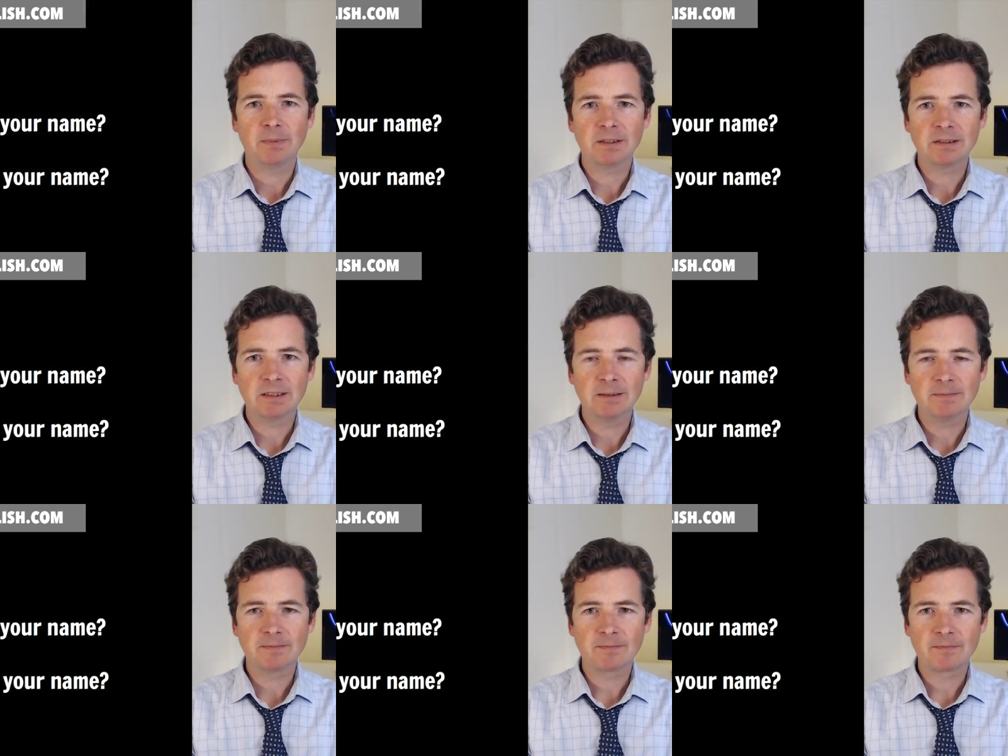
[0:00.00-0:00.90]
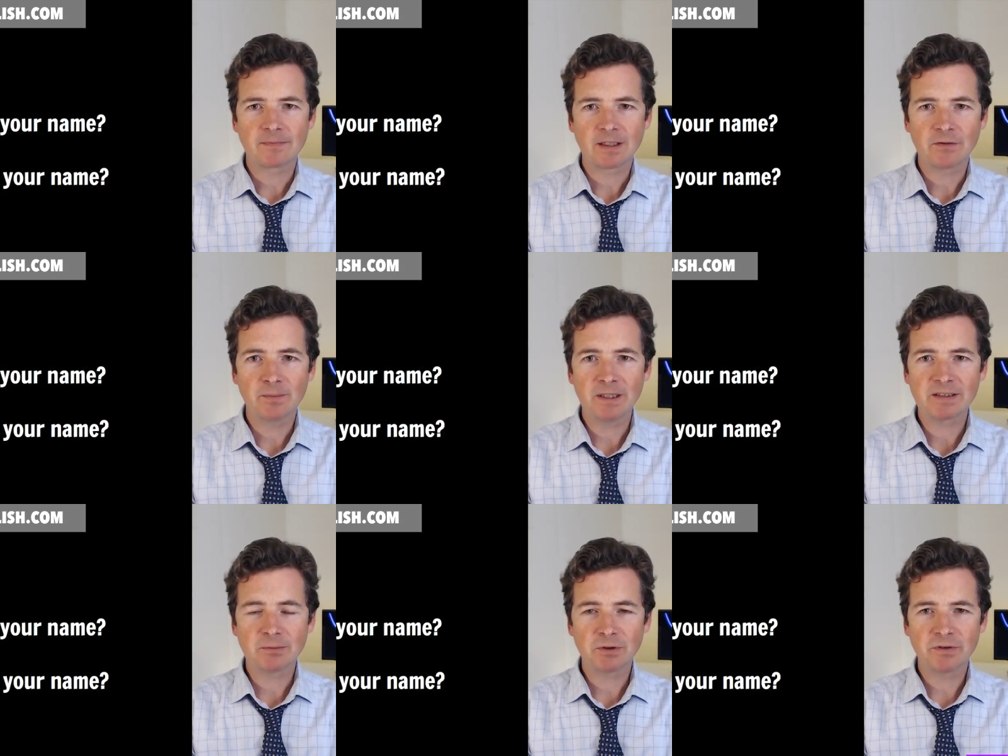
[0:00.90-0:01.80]
But if you
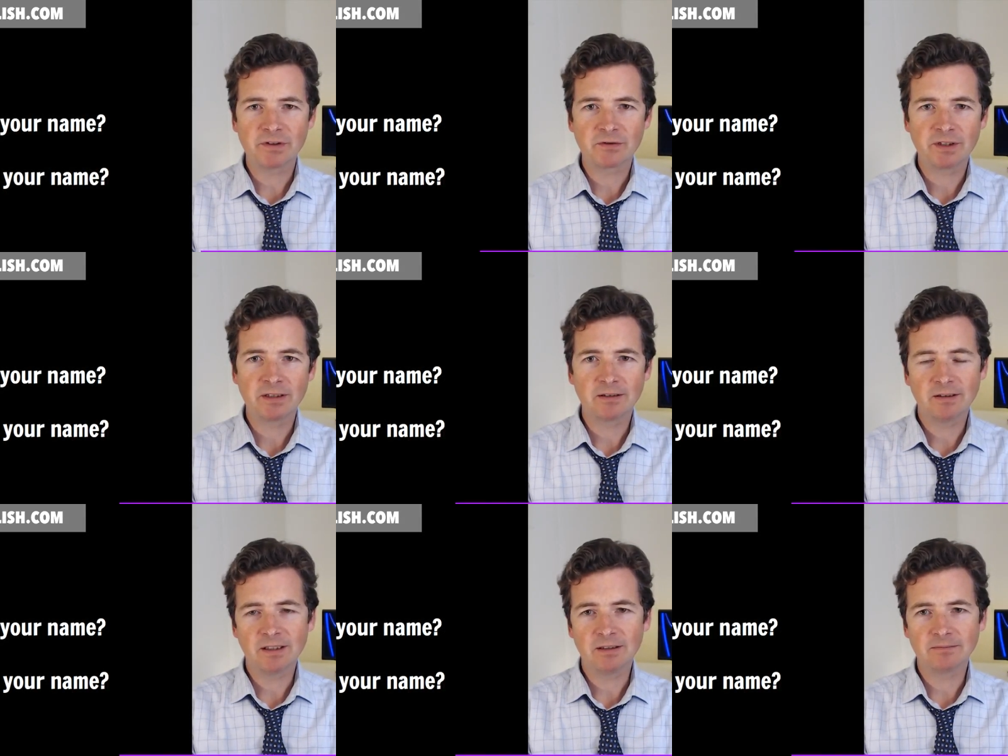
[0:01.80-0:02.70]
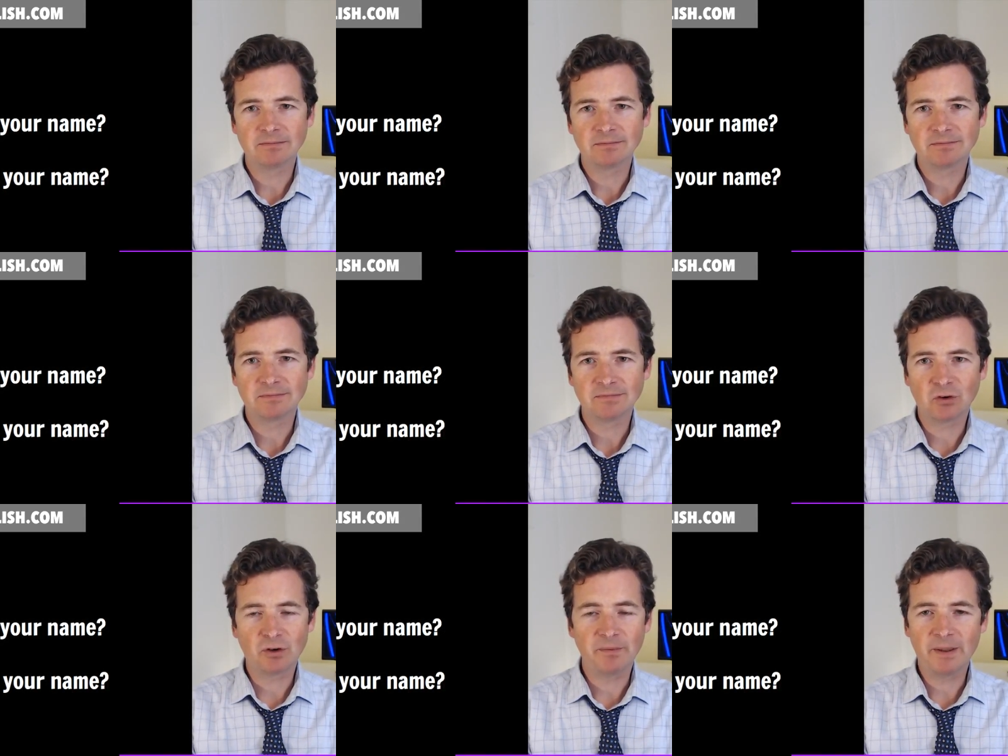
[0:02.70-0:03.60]
met someone on the street,
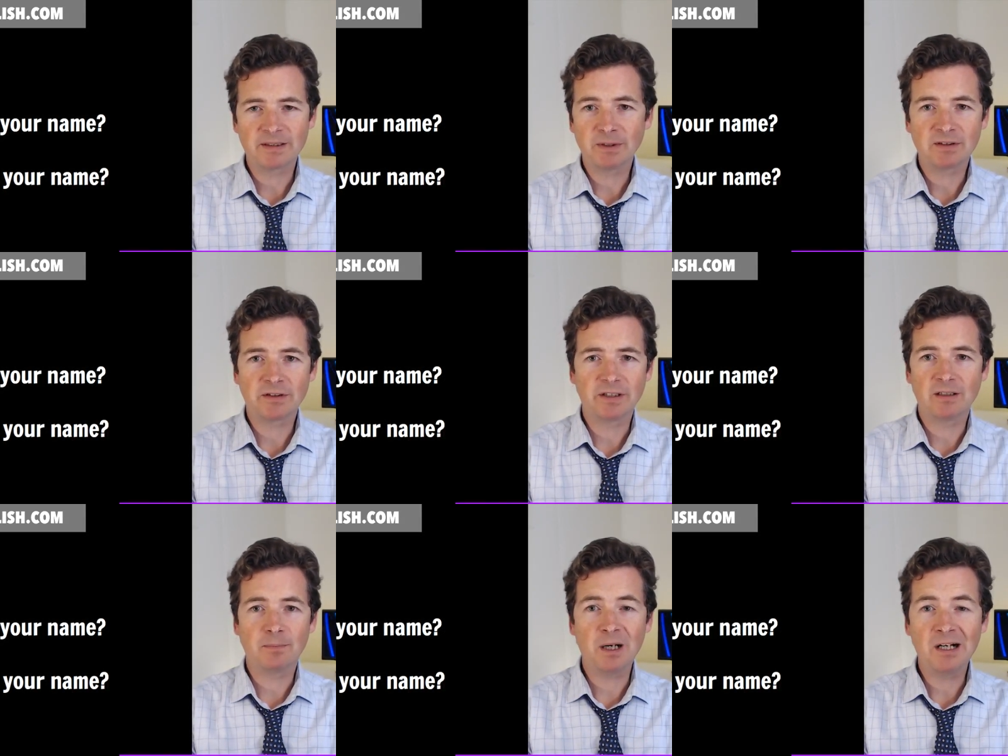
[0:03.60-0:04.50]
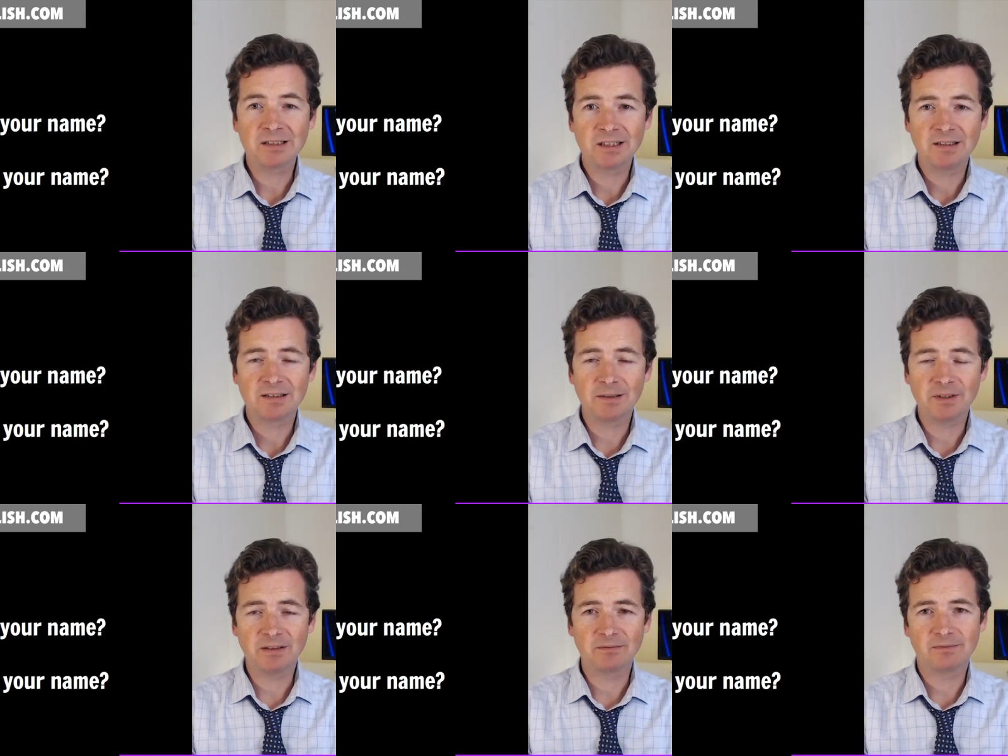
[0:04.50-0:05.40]
or met someone, at a party,
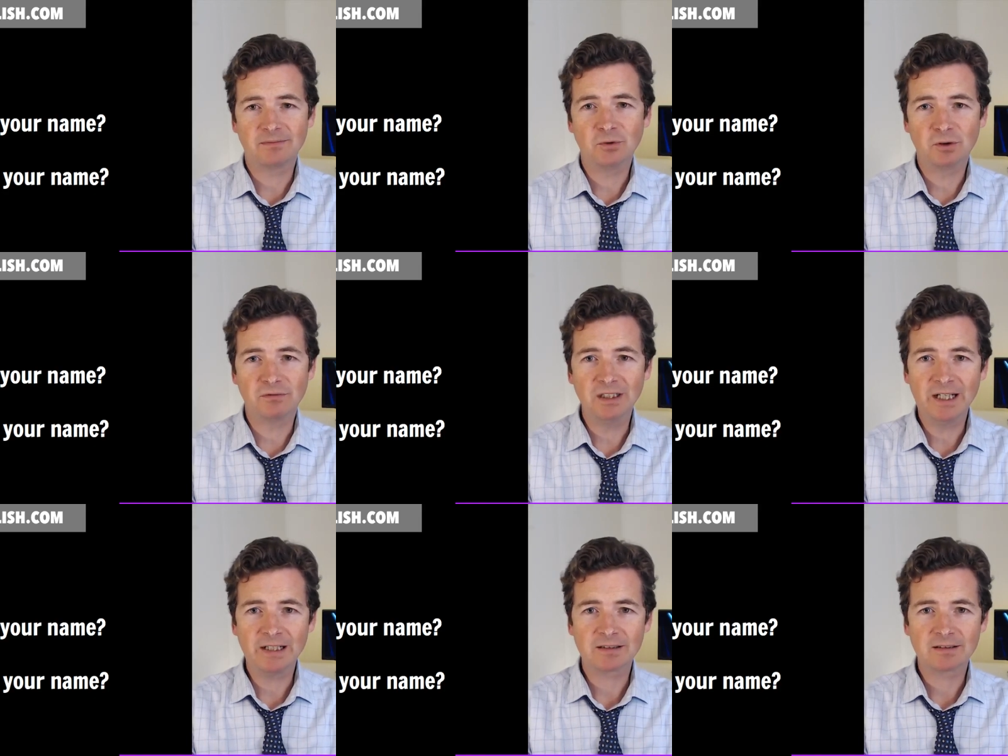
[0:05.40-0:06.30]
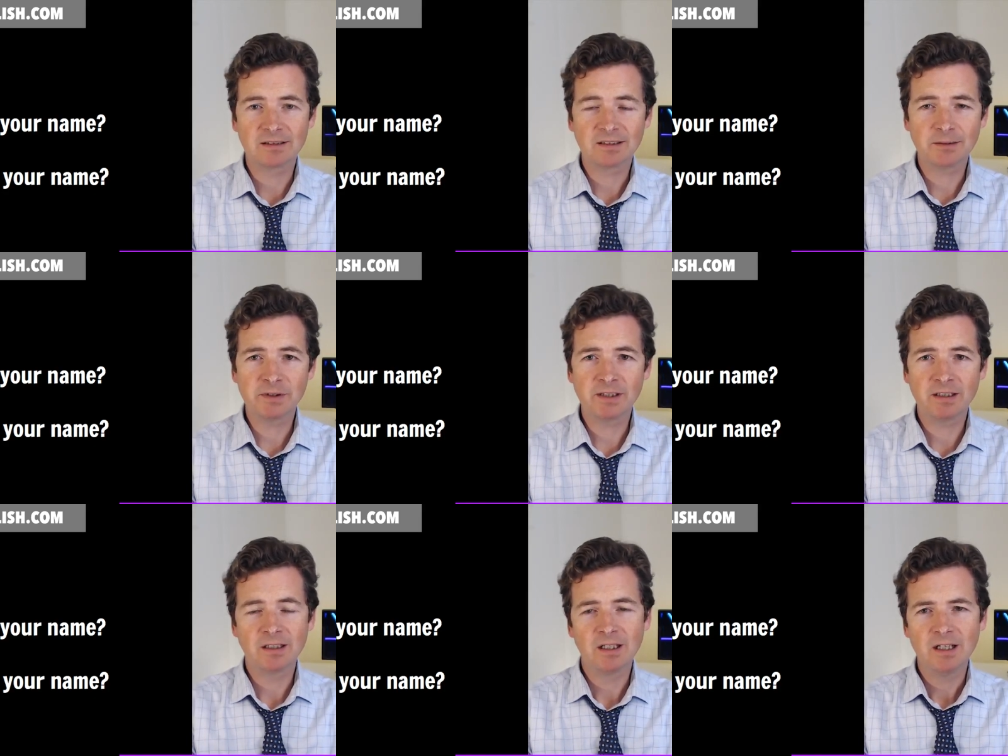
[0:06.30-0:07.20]
something more relaxed, someone would
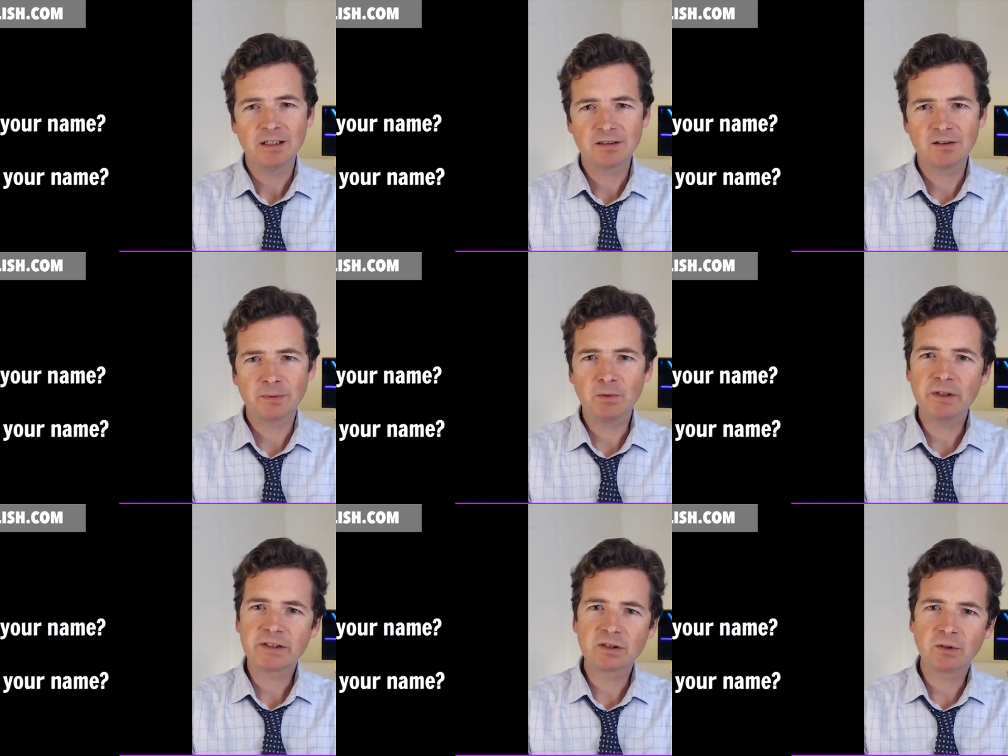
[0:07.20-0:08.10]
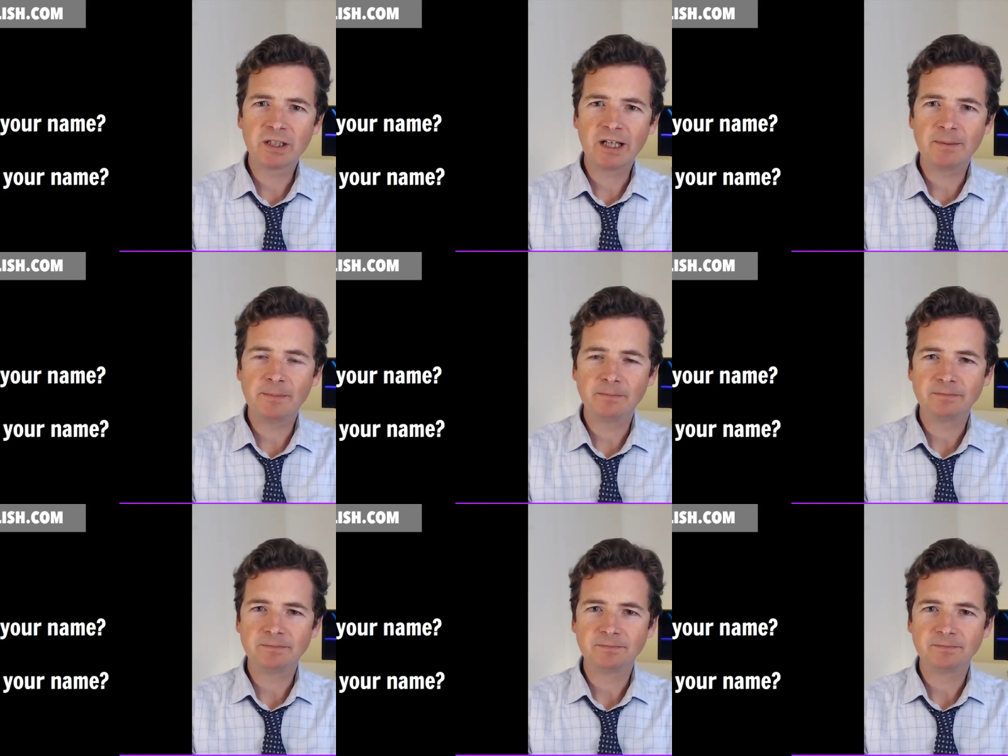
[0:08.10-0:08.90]
say, excuse me, what's your name?